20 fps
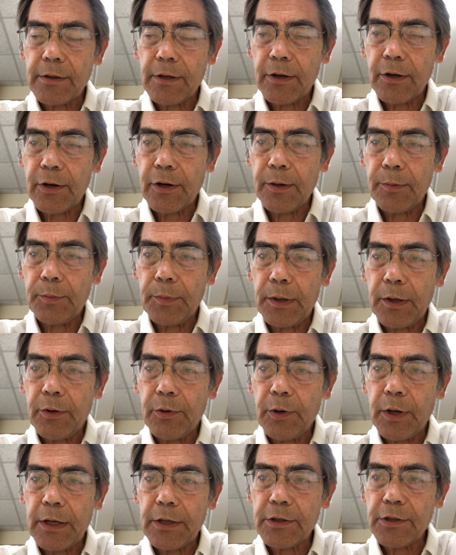there can be
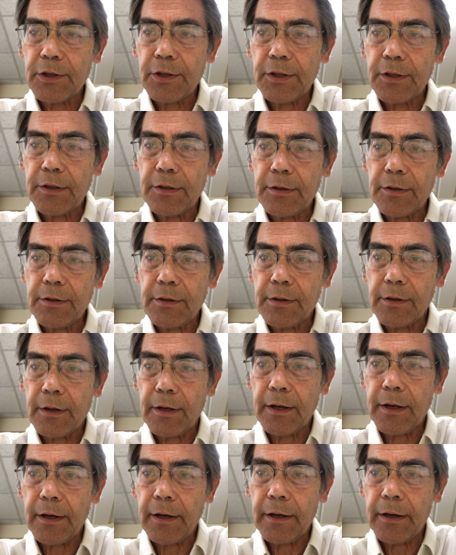questions
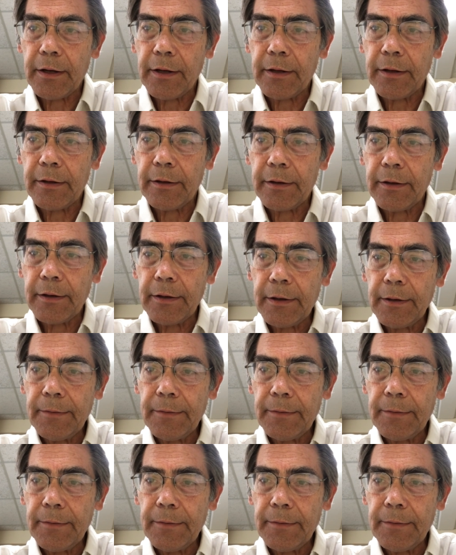and